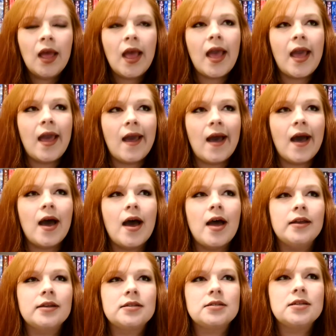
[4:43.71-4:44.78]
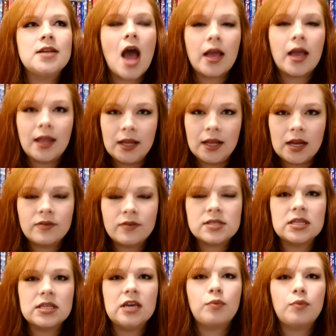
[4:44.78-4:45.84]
and not getting enough sleep,